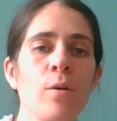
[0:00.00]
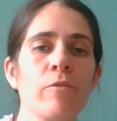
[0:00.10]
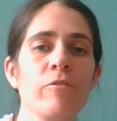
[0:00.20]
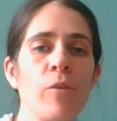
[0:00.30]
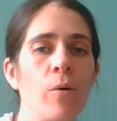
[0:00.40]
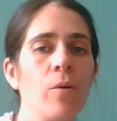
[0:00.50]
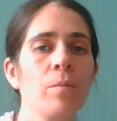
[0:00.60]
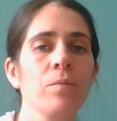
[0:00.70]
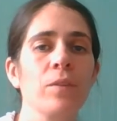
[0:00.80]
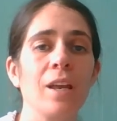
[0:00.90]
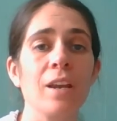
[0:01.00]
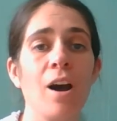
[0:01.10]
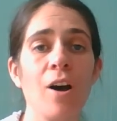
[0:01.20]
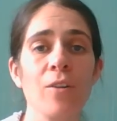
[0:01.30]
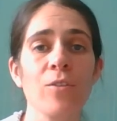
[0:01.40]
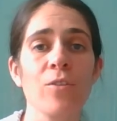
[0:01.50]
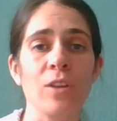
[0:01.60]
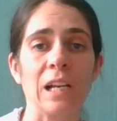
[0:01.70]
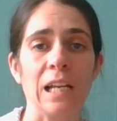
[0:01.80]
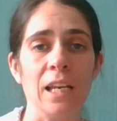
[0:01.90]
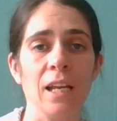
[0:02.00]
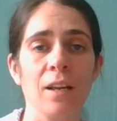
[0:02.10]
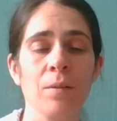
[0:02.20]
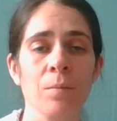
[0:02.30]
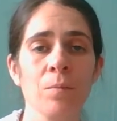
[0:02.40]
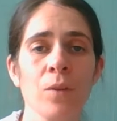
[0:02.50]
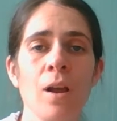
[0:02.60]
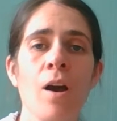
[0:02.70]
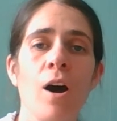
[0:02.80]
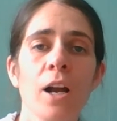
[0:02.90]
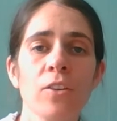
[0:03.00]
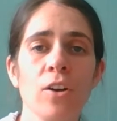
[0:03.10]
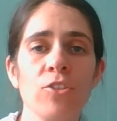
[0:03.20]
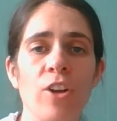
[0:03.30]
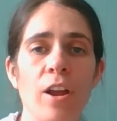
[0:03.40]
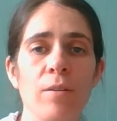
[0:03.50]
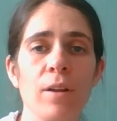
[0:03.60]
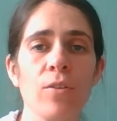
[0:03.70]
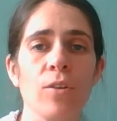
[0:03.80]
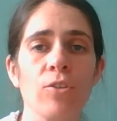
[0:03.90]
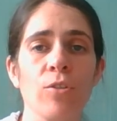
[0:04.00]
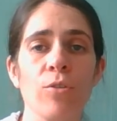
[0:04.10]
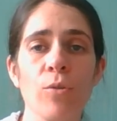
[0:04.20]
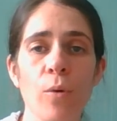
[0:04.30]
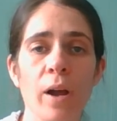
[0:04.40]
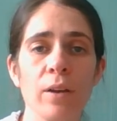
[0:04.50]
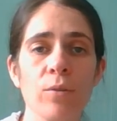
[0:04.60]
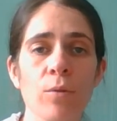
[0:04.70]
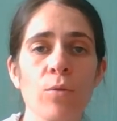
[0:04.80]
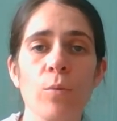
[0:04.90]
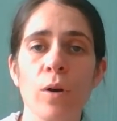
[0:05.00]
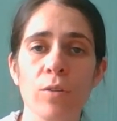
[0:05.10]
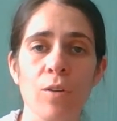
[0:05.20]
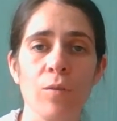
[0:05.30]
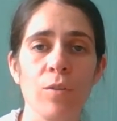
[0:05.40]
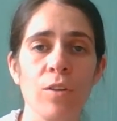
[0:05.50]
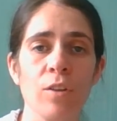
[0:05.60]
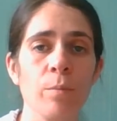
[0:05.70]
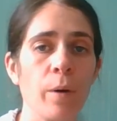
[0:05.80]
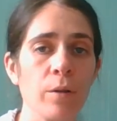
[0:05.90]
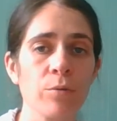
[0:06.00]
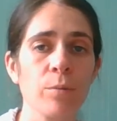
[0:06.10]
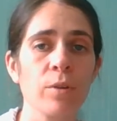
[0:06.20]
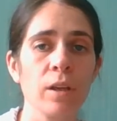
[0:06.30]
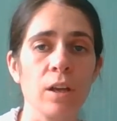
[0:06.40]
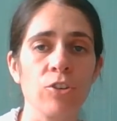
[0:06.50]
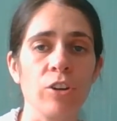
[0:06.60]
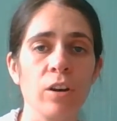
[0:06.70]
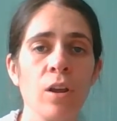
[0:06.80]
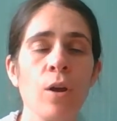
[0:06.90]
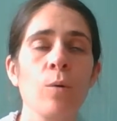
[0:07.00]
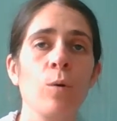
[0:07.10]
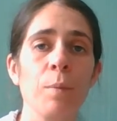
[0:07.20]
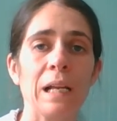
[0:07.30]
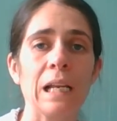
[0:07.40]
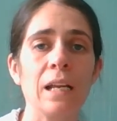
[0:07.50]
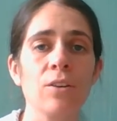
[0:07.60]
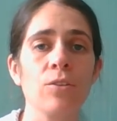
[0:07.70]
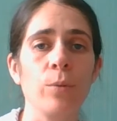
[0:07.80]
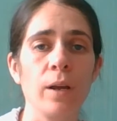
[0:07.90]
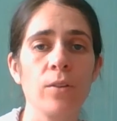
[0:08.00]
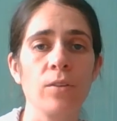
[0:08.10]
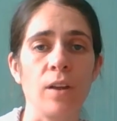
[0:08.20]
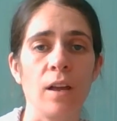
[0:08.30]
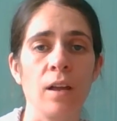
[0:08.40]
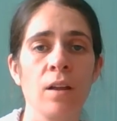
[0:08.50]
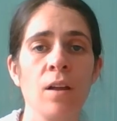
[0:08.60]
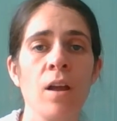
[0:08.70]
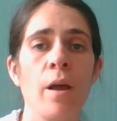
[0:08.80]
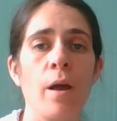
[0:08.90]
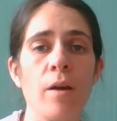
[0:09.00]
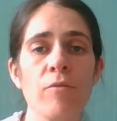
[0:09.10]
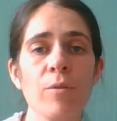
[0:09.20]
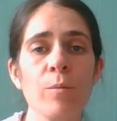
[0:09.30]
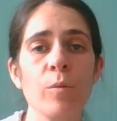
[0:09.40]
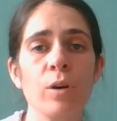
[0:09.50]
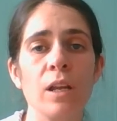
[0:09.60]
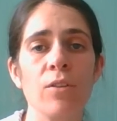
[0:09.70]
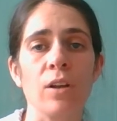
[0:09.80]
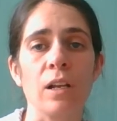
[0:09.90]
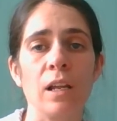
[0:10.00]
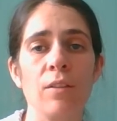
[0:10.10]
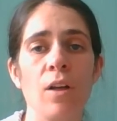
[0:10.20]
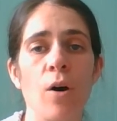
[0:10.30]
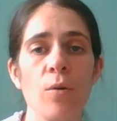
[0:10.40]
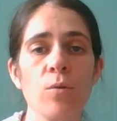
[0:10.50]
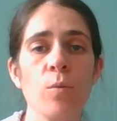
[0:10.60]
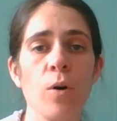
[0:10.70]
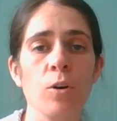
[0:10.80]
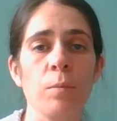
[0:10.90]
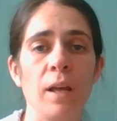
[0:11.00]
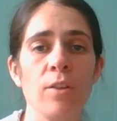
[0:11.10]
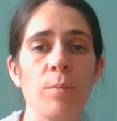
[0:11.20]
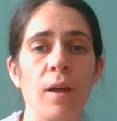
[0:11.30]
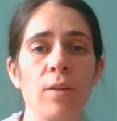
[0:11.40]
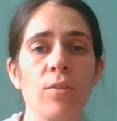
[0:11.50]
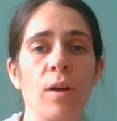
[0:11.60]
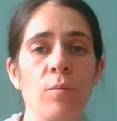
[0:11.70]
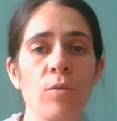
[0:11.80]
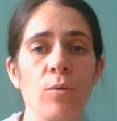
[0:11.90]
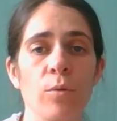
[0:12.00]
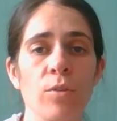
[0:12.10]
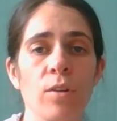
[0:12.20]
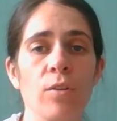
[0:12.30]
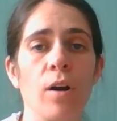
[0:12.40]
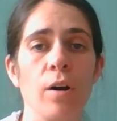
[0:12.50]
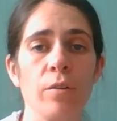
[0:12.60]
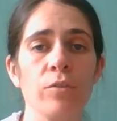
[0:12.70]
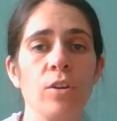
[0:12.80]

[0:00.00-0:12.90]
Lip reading: 4, enhanced cleaning. High touch areas such as door handles, work surfaces, bathrooms and kitchen will be cleaned twice a day. Everyone will need to clean their own workplace space and resources after